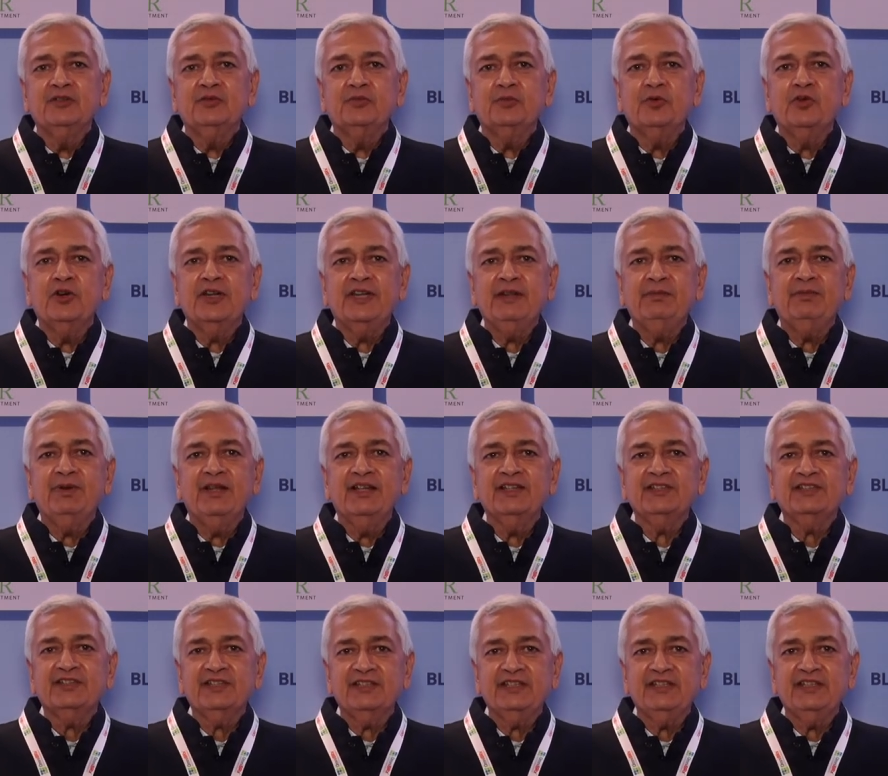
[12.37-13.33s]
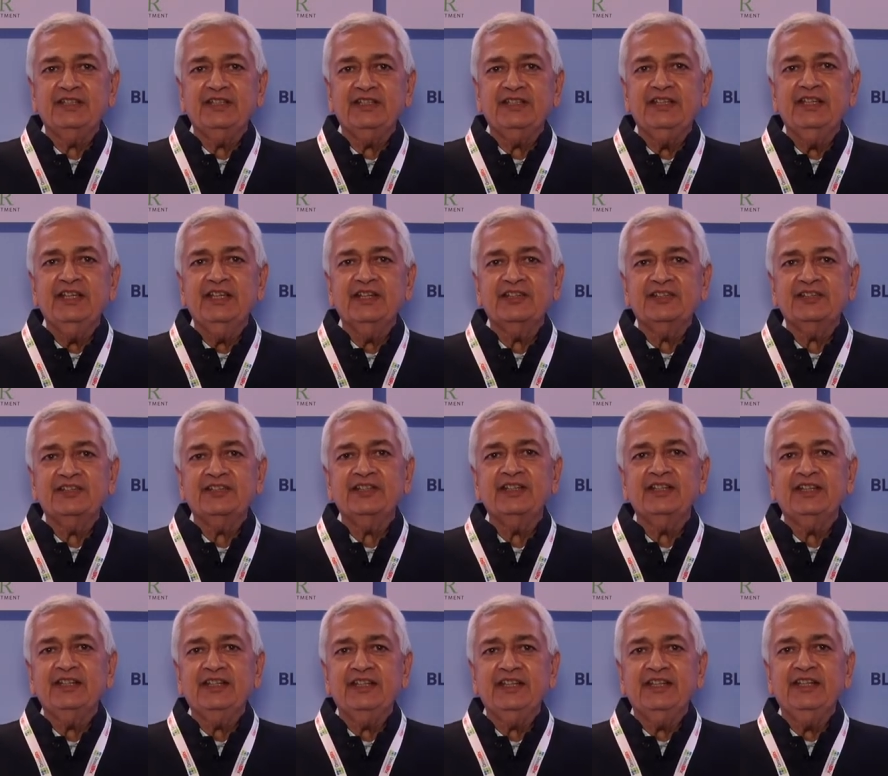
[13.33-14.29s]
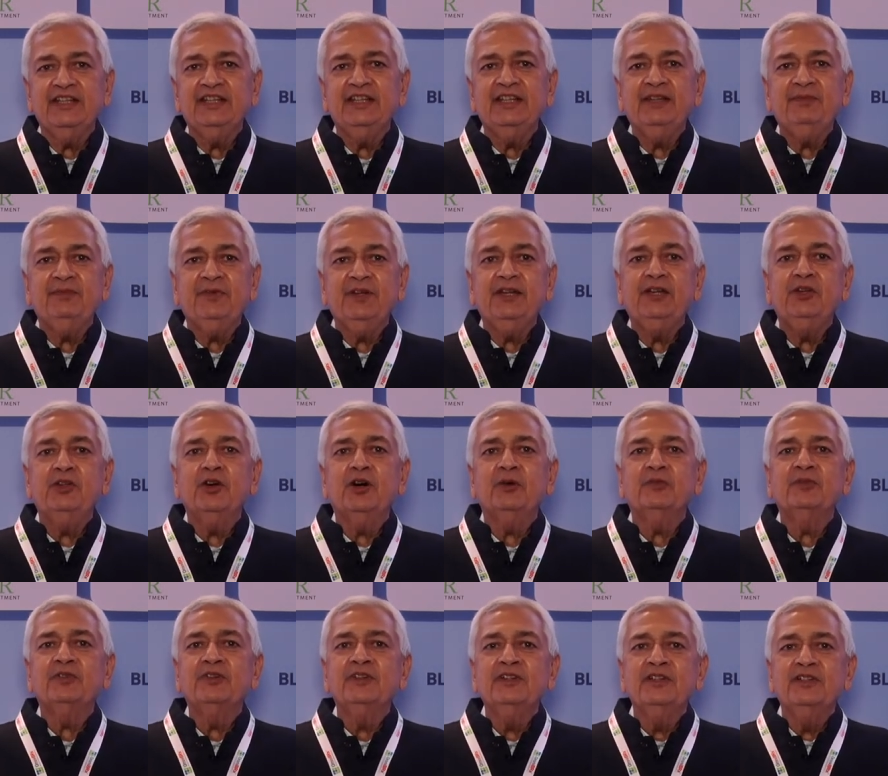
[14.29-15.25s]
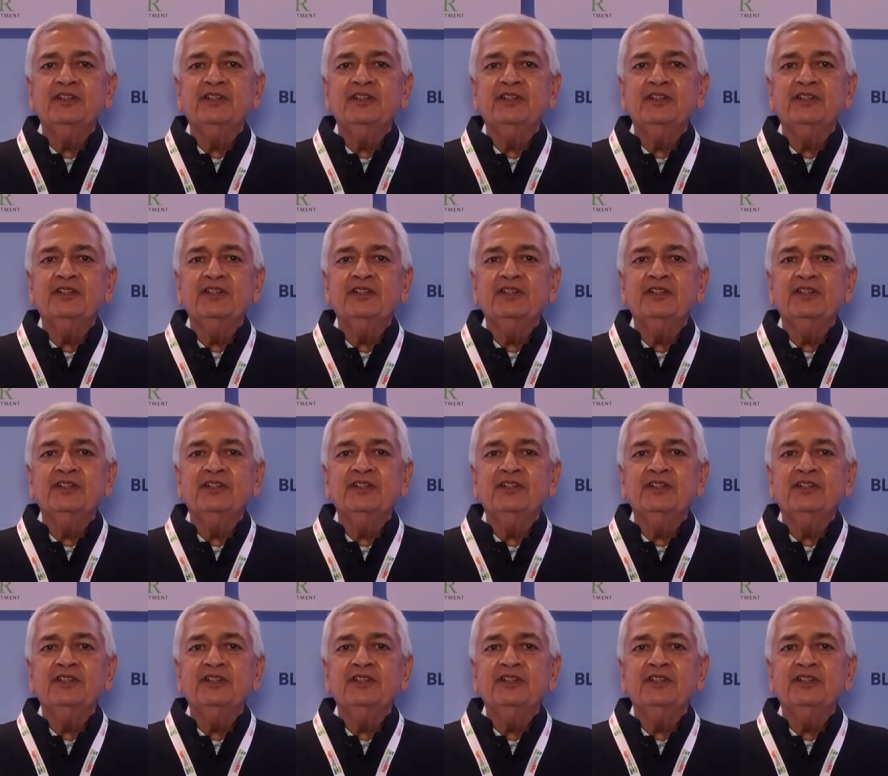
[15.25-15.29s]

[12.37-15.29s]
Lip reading: 40 plus years in the field of